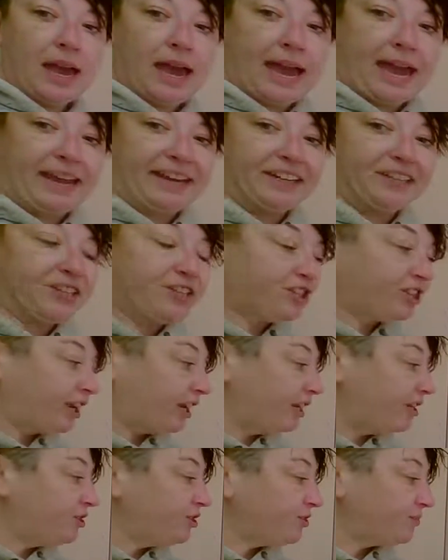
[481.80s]
I
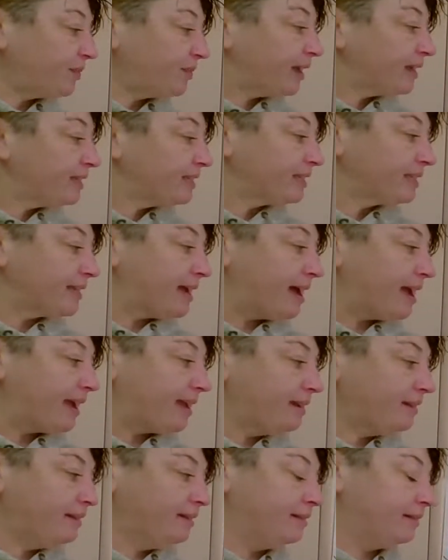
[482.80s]
change my
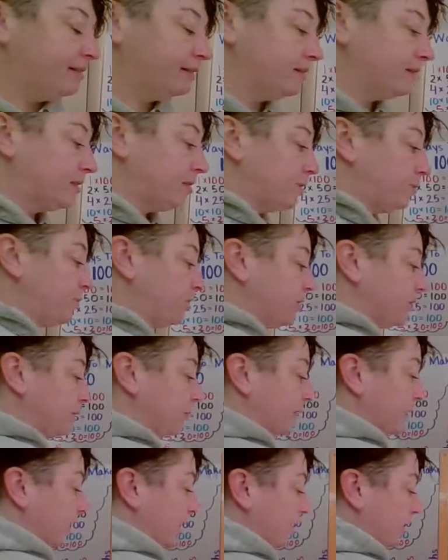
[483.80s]
sign to
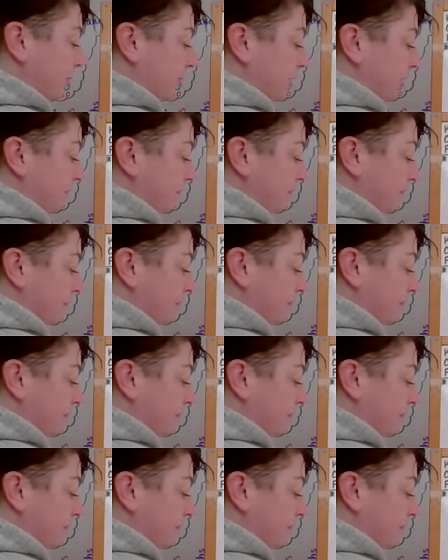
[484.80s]
multiplication.